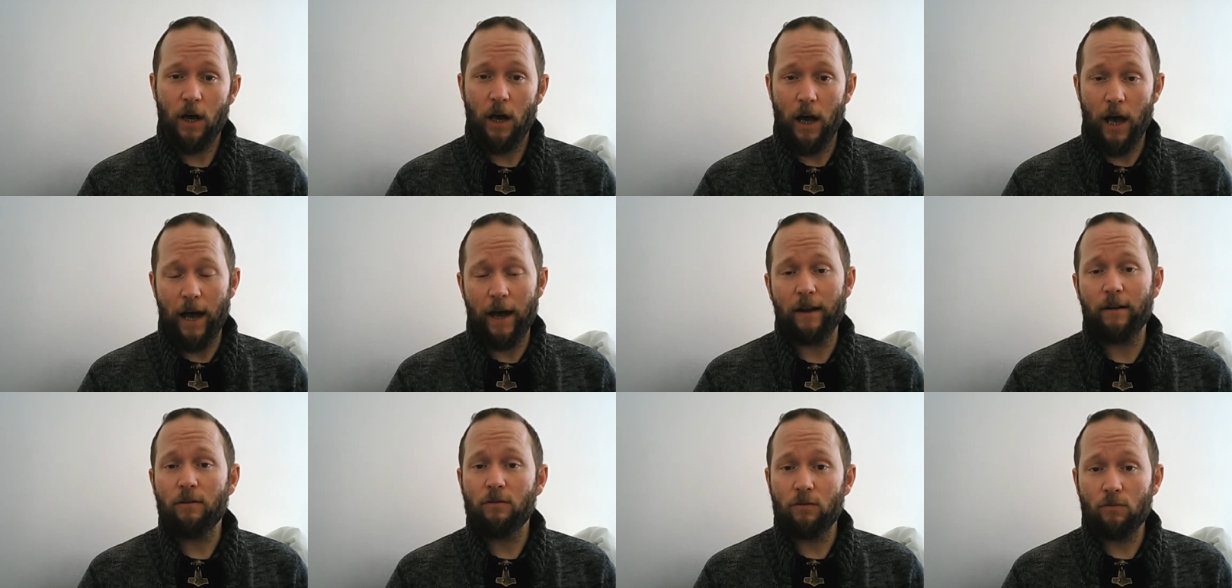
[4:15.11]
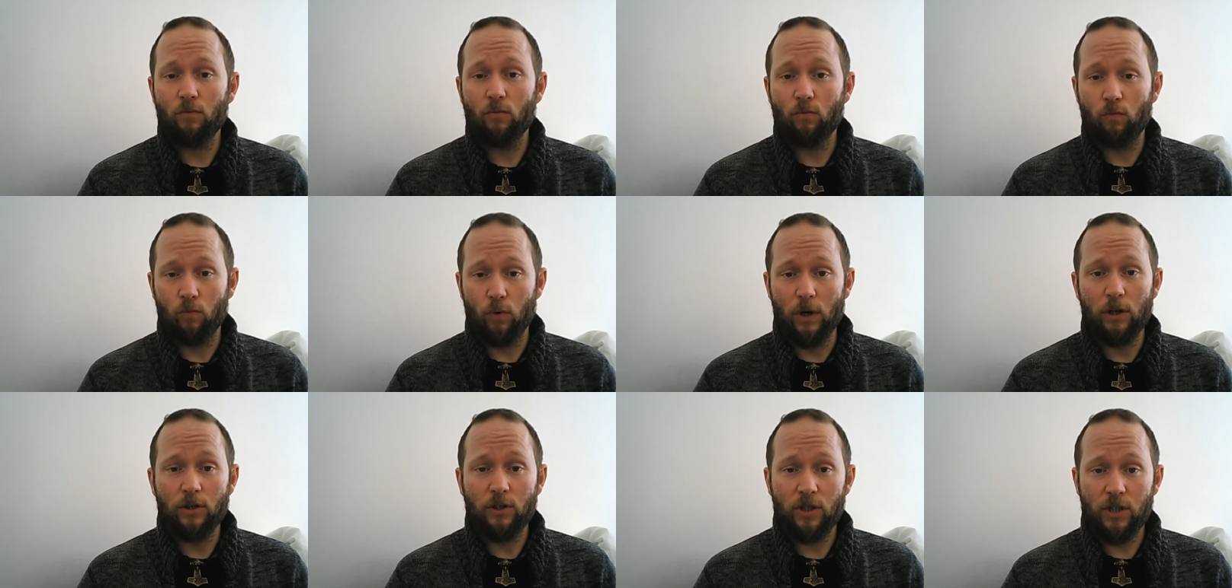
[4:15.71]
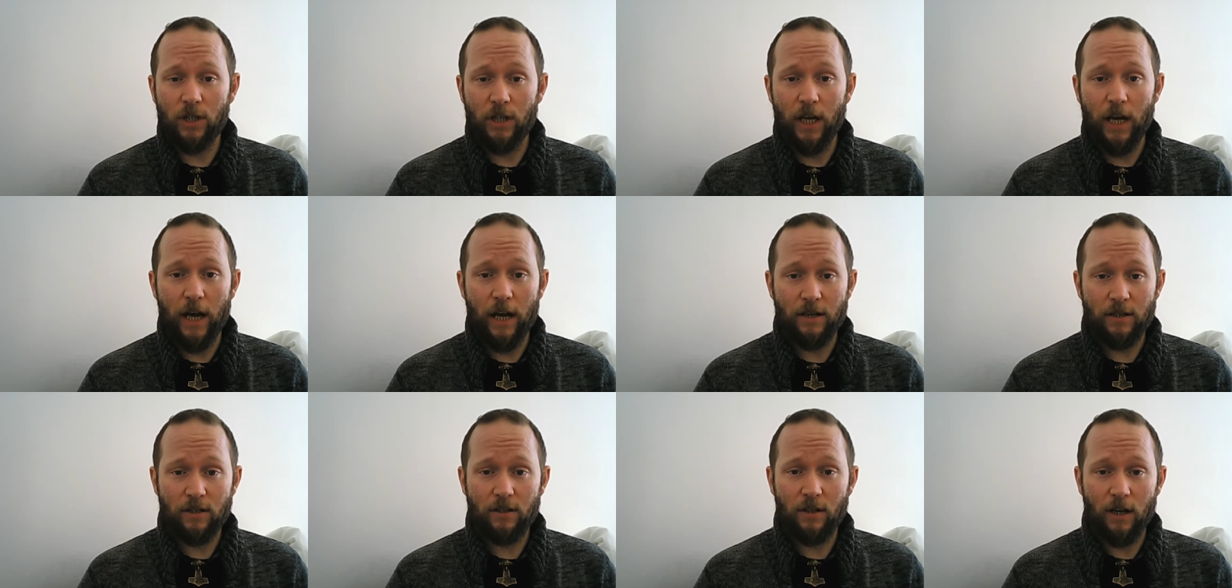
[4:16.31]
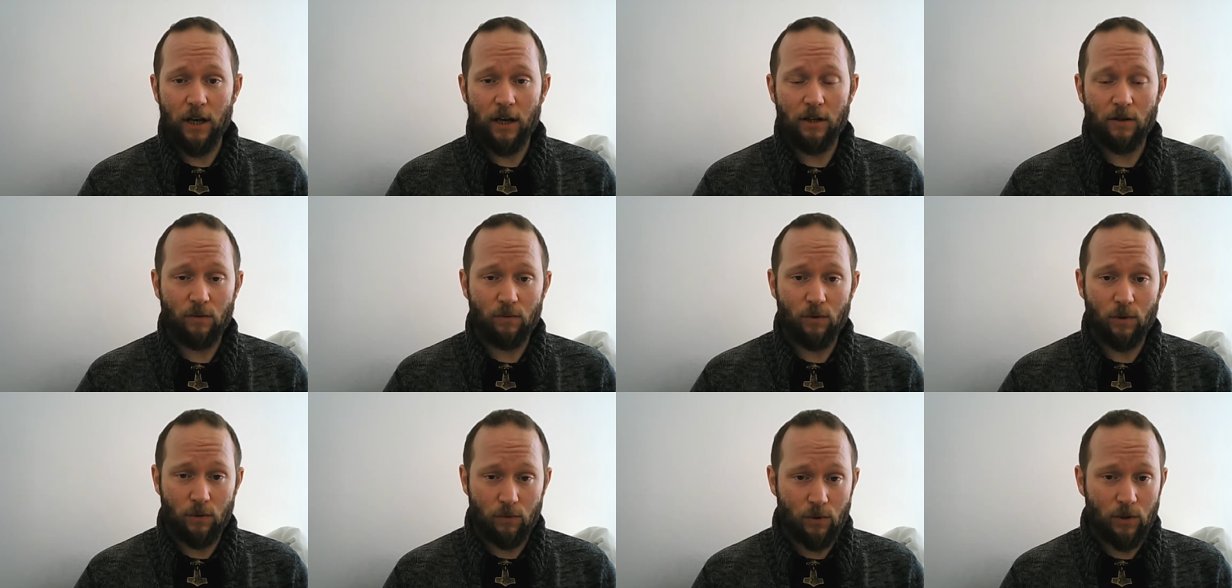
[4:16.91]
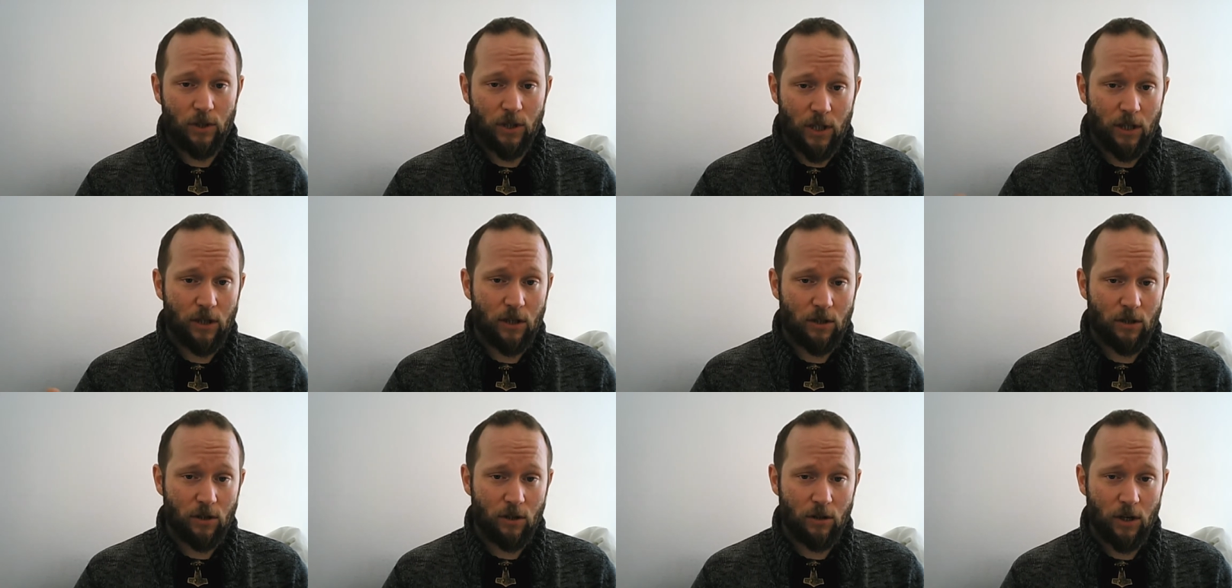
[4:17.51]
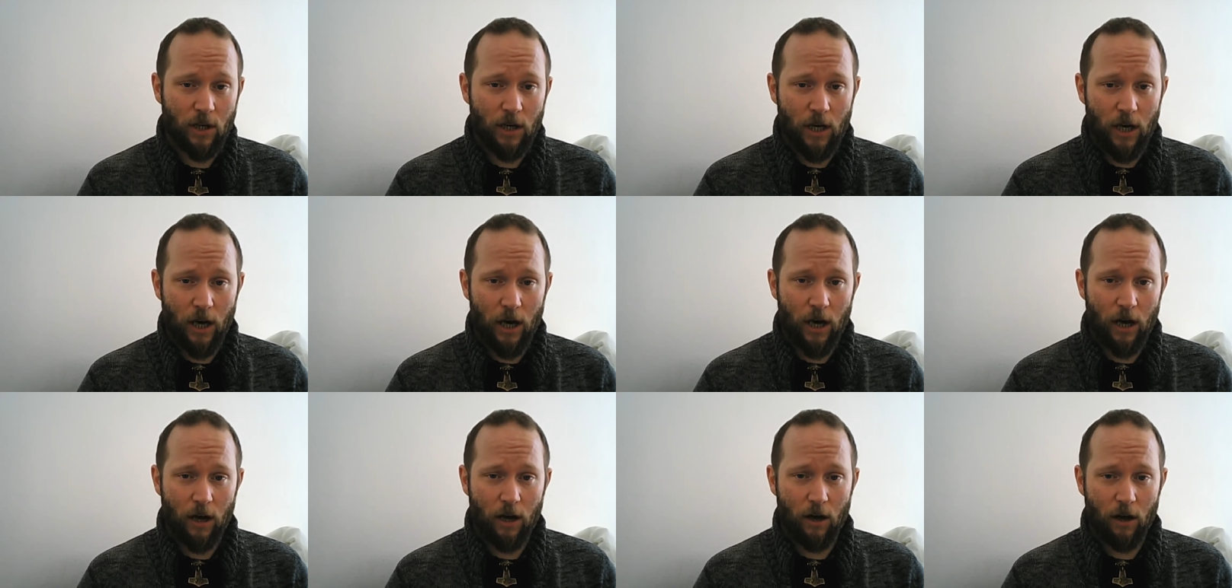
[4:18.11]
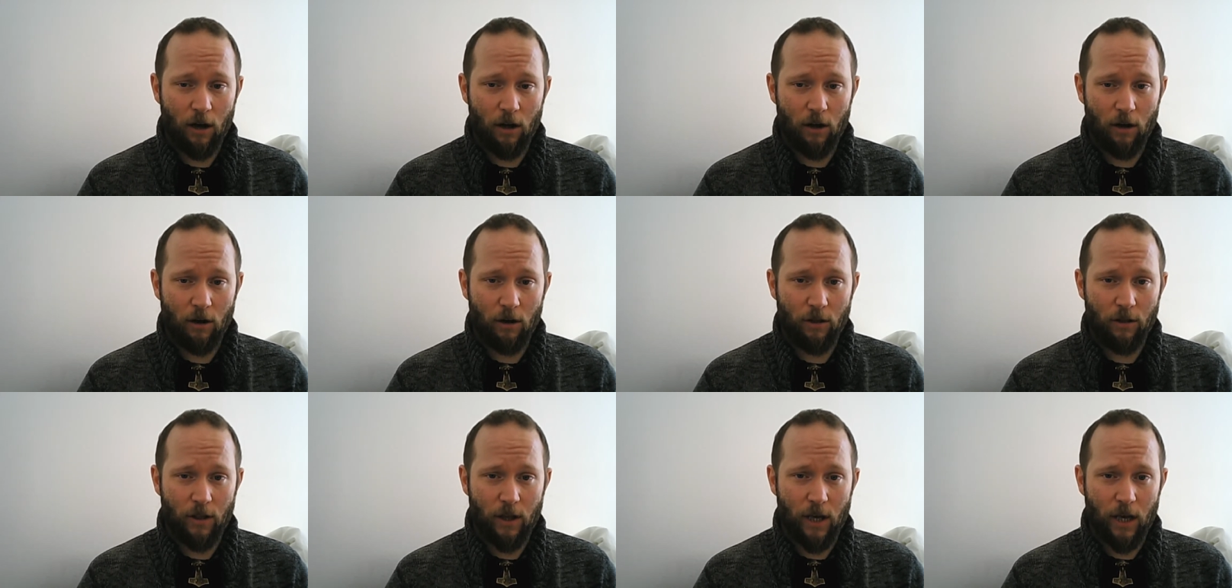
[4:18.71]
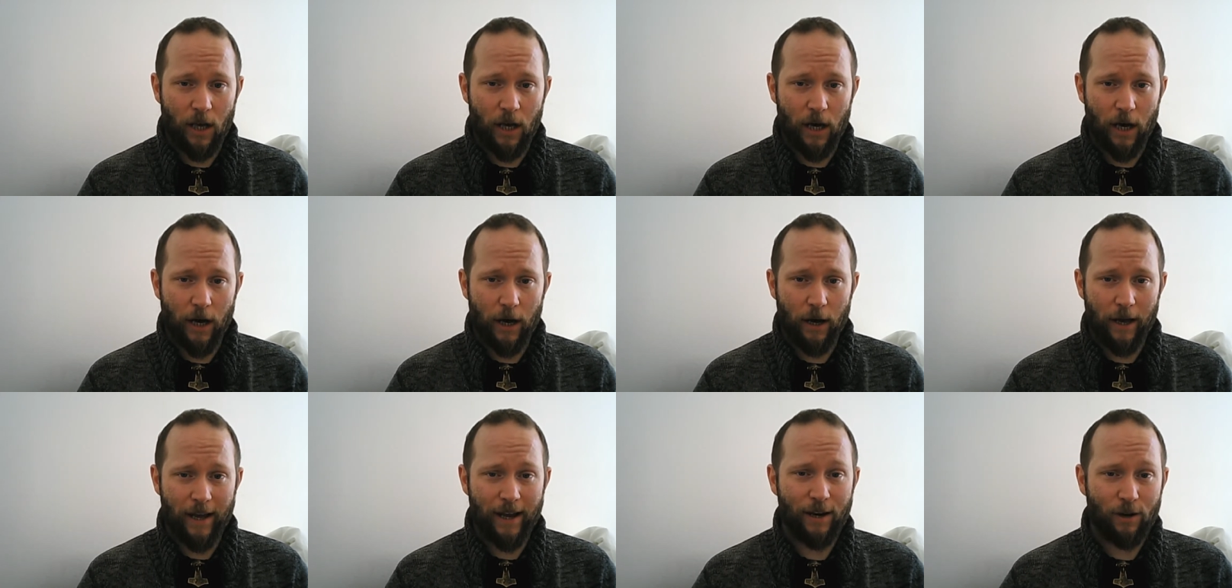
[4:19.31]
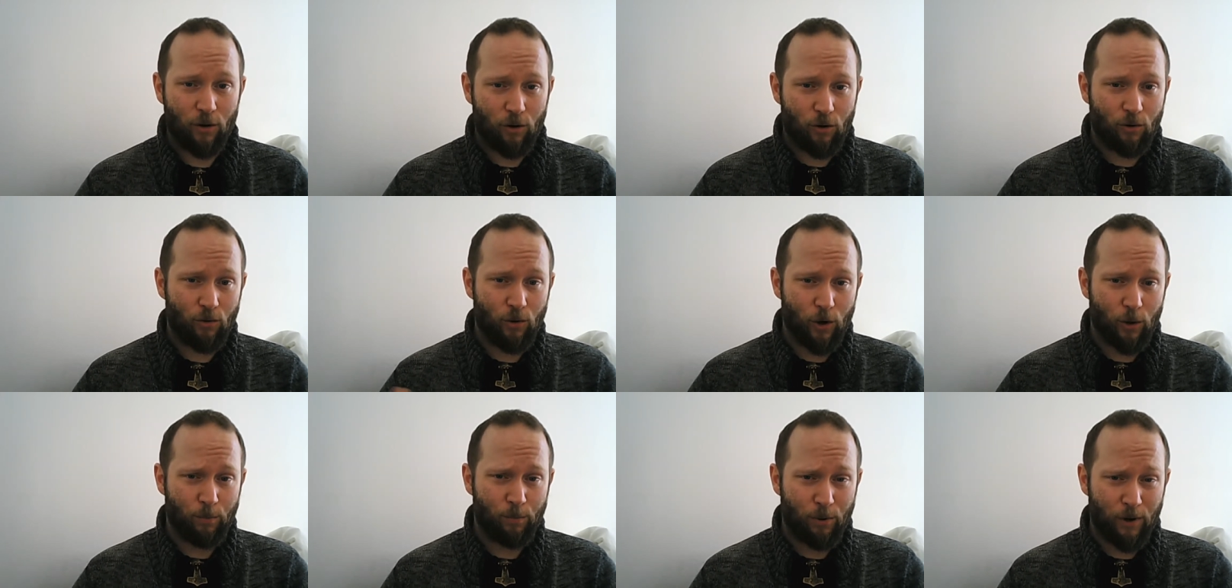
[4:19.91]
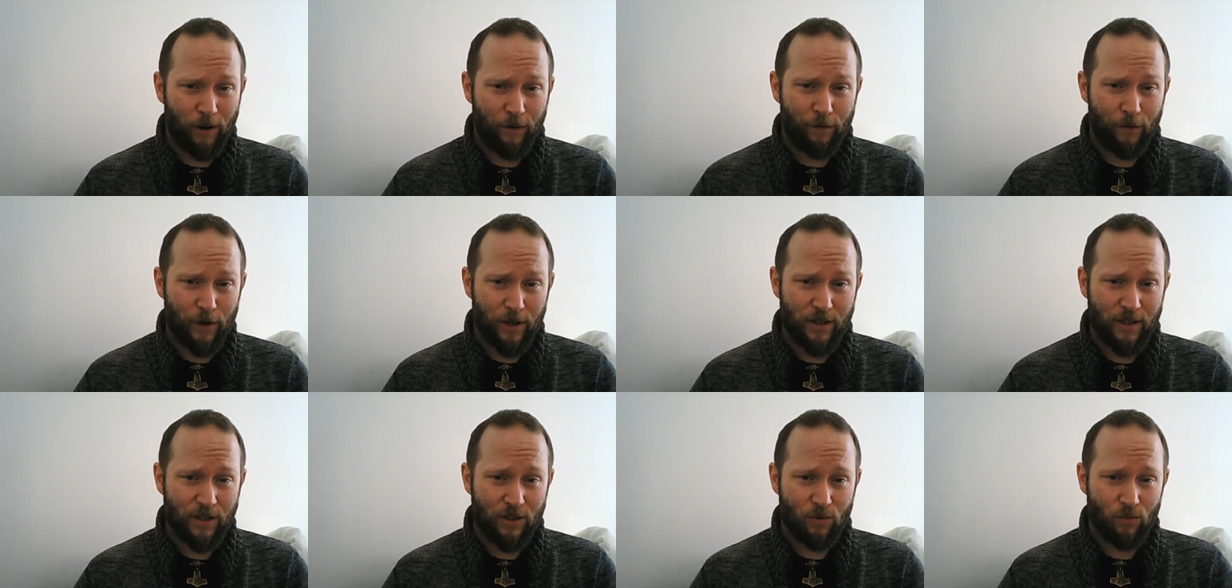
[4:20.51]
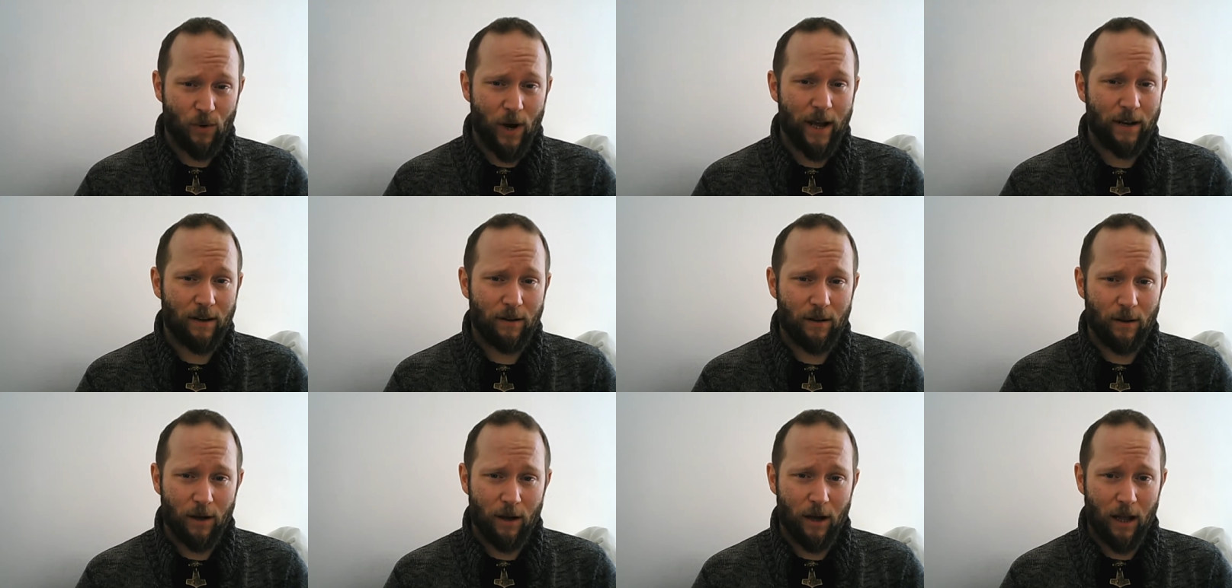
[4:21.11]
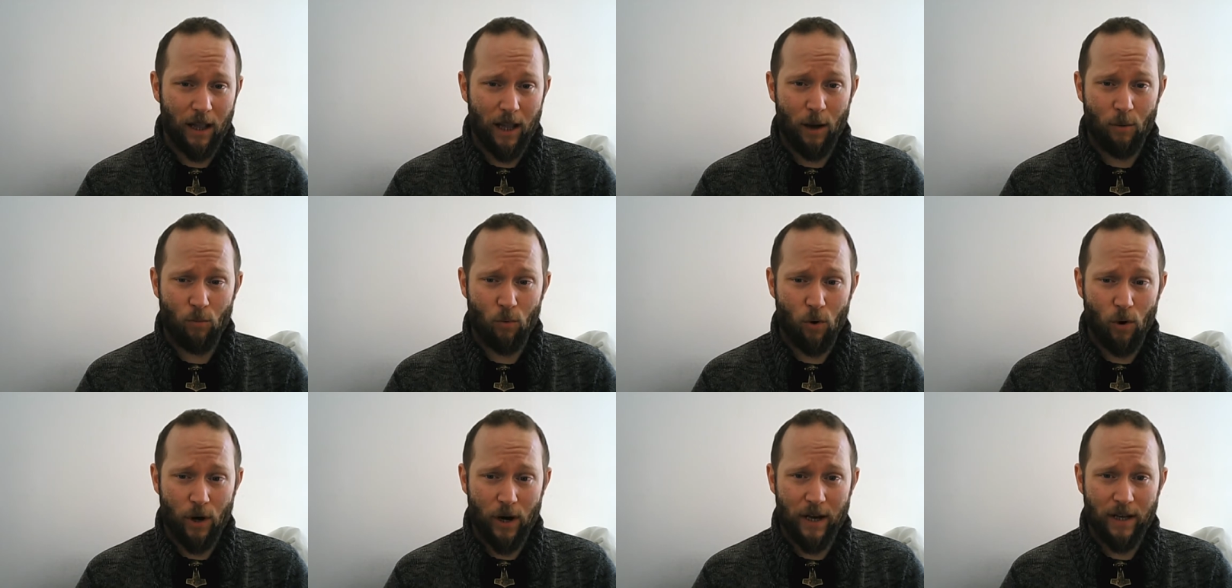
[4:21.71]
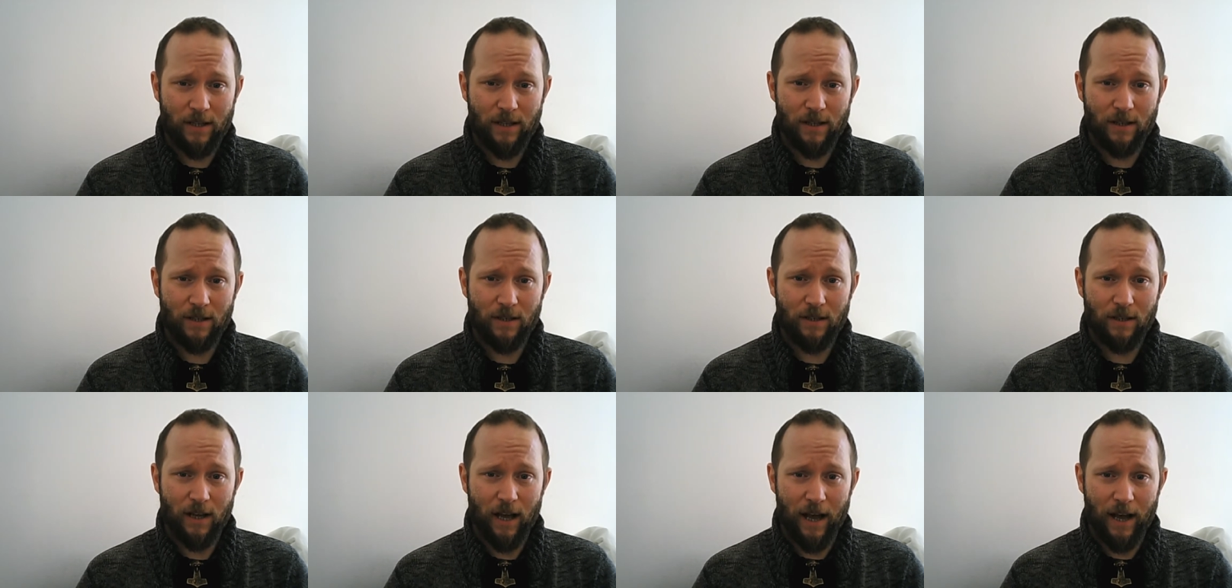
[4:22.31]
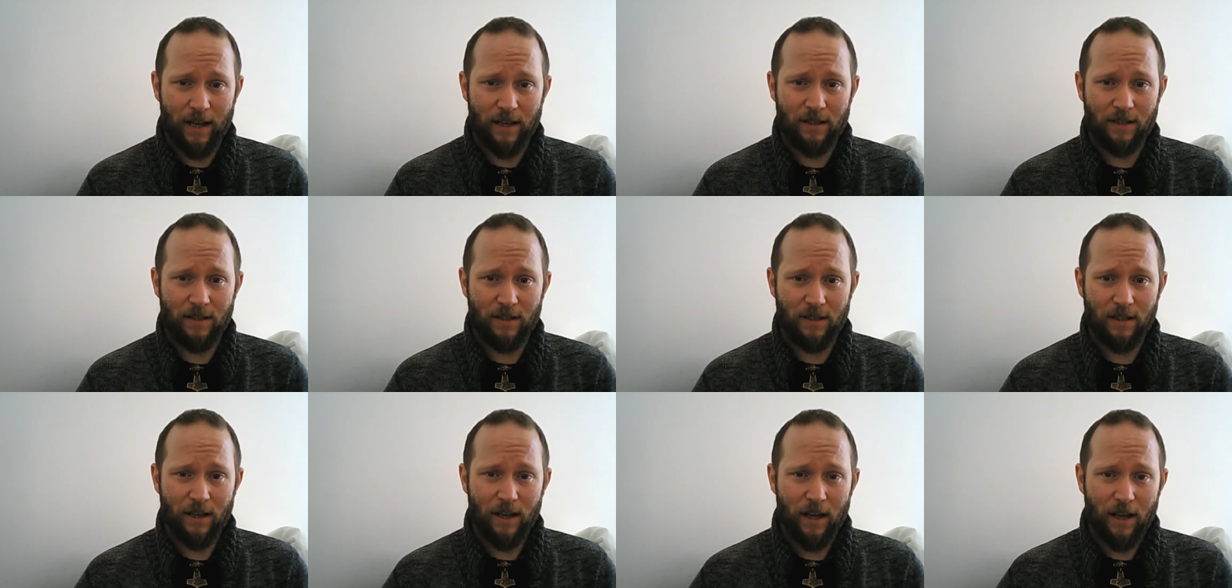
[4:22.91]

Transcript: and we'll see as uh, we'll see this on the uh, on the uh, in-group preferenced right a lot more as as